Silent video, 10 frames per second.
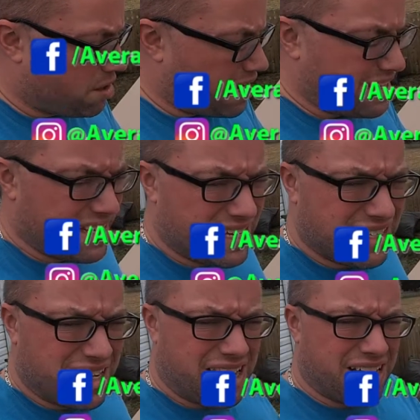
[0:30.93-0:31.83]
The idea is
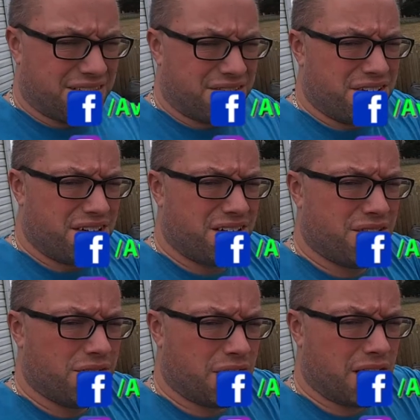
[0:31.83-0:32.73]
to have
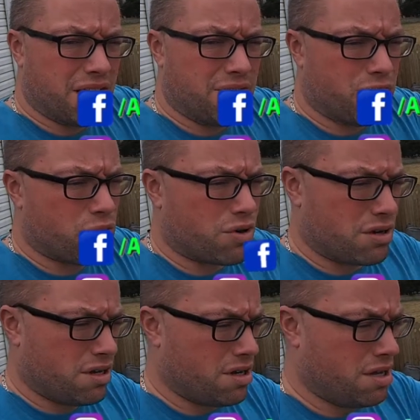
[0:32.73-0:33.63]
uh,
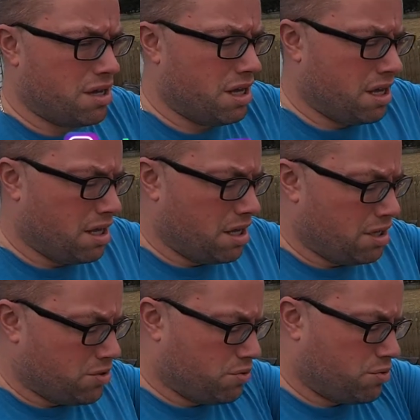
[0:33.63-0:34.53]
four,
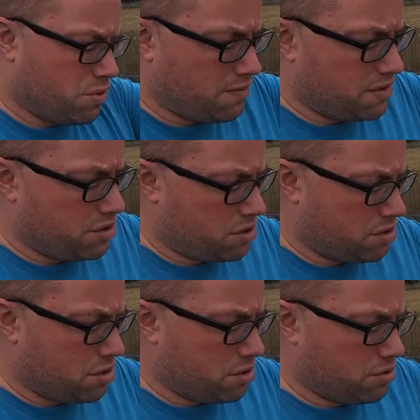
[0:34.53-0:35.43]
two twelve inch
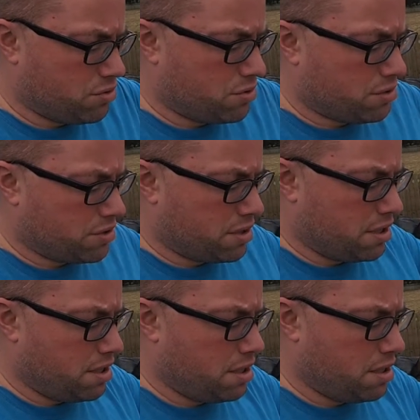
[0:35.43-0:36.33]
tall drawers,
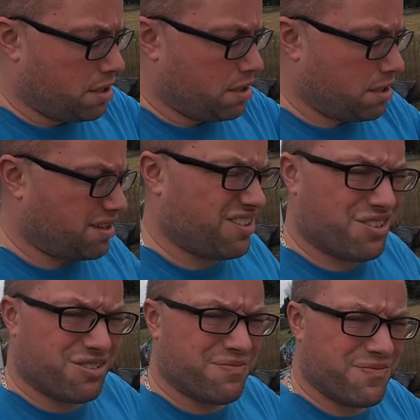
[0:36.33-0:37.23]
like
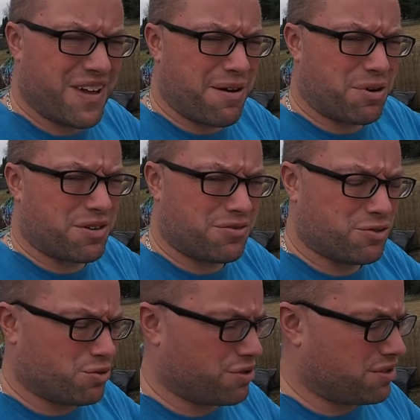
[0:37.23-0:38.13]
little fabric
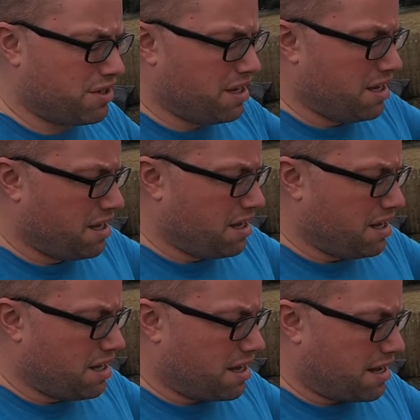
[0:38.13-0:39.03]
drawers,
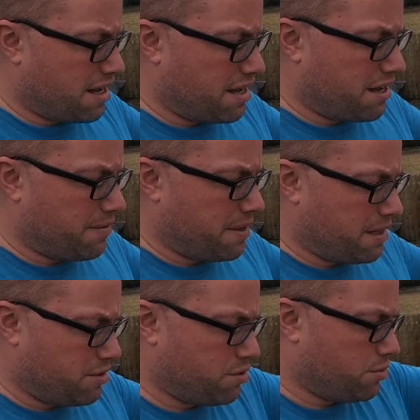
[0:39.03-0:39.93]
um,
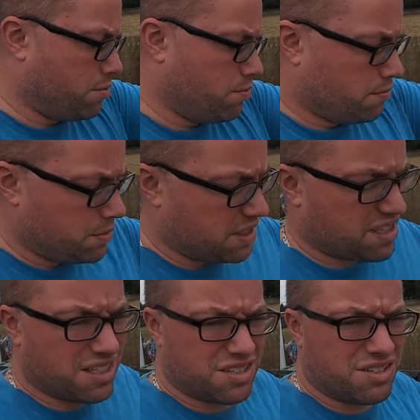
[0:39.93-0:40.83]
and then two
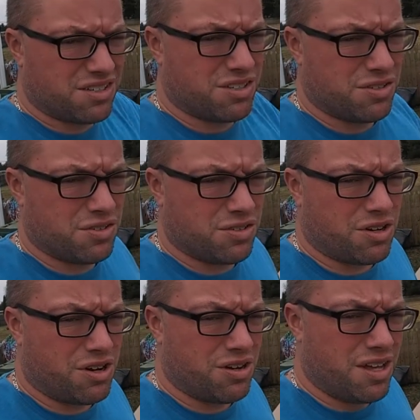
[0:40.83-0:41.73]
six inch
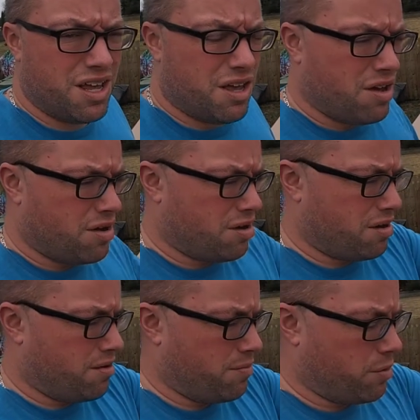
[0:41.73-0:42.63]
tall
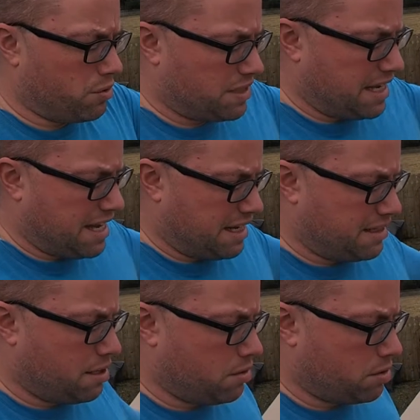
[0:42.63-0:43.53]
uh, on both
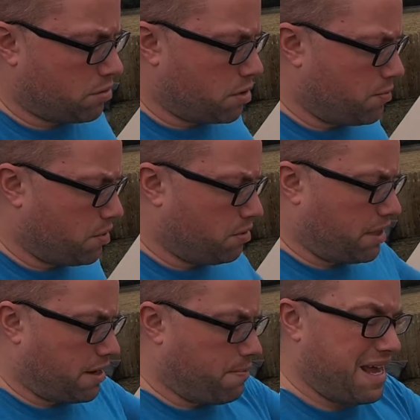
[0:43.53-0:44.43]
sides. So we're gonna build
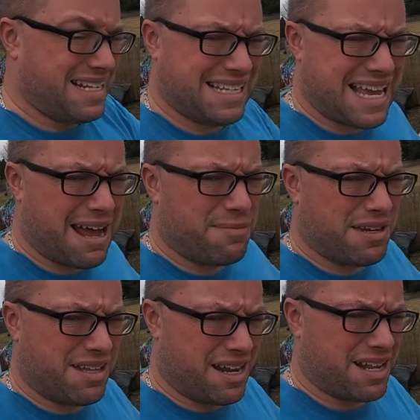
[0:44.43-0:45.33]
like a base
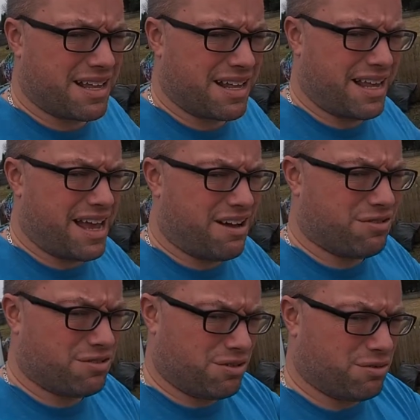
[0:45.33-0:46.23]
cabinet that can
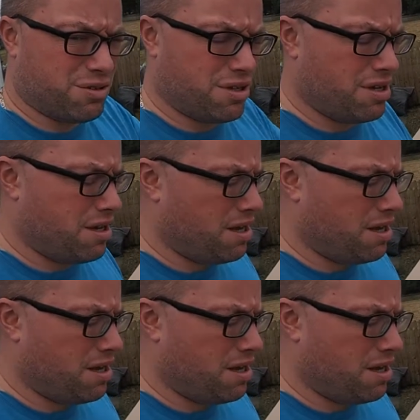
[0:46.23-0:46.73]
house those